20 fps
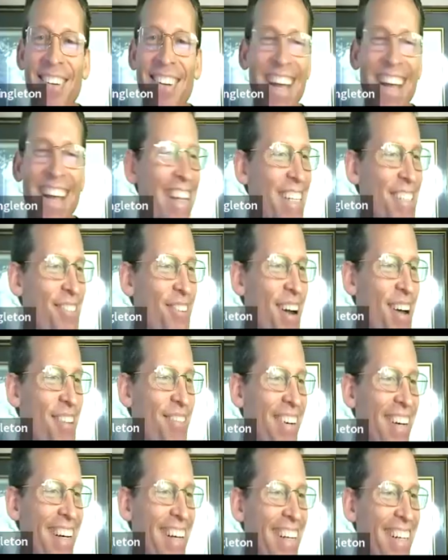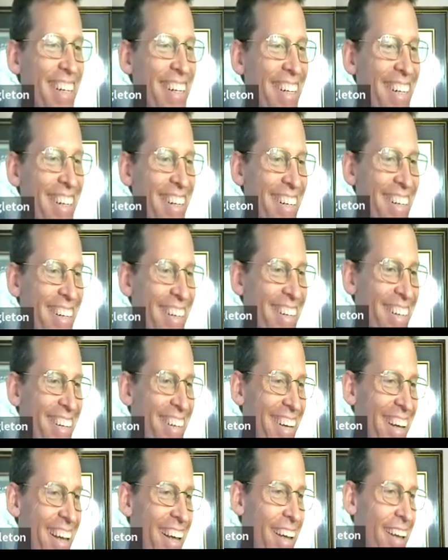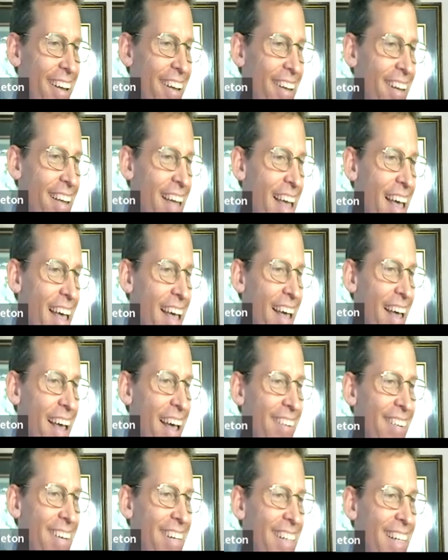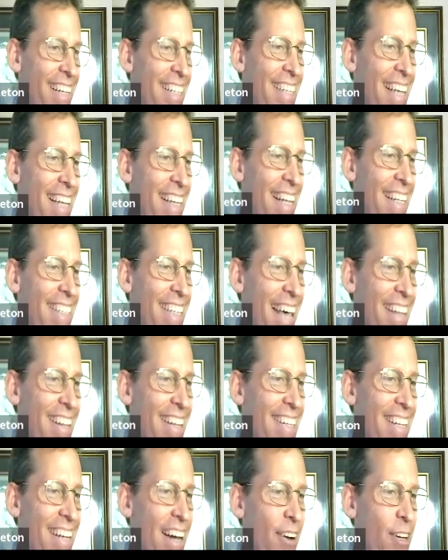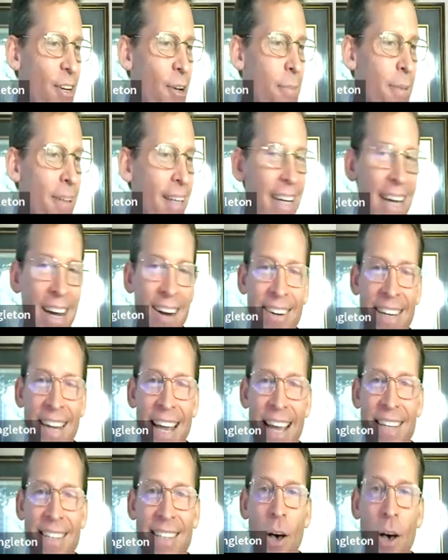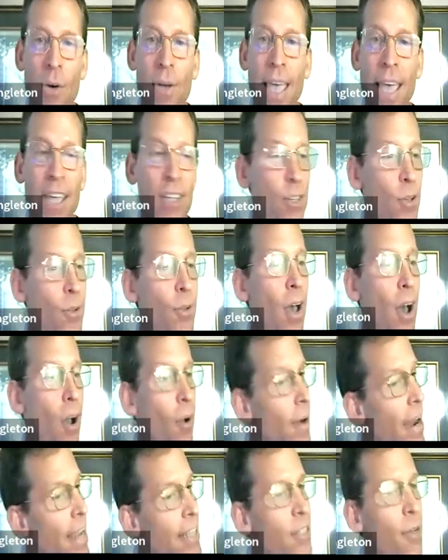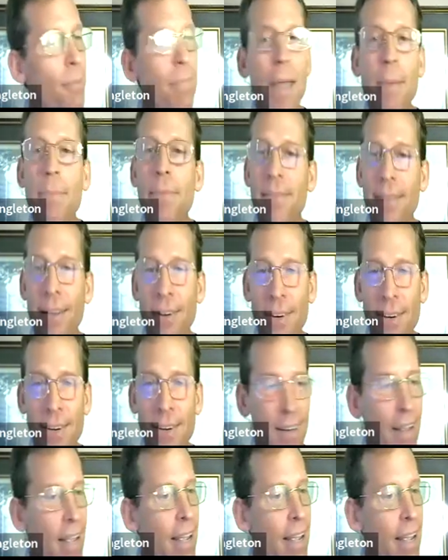where they're getting this from, but oh, no. uh, let's let's have this in. Are you a millionaire? Yes. Okay, so all right, so maybe there